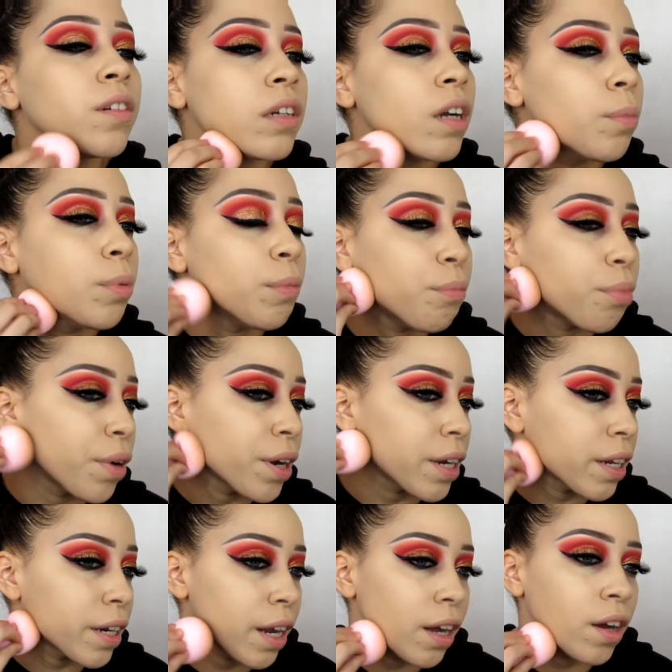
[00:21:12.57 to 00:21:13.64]
I've been
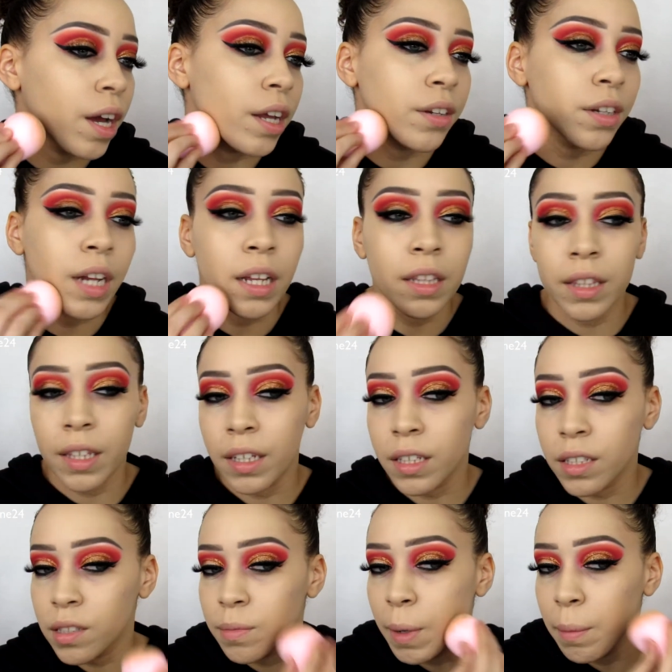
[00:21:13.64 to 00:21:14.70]
breaking out, and I think
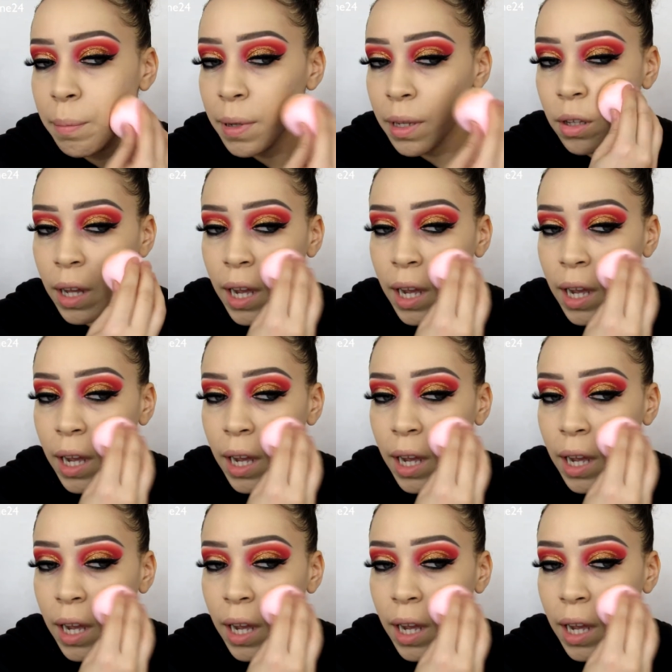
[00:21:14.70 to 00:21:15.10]
it's my pillow.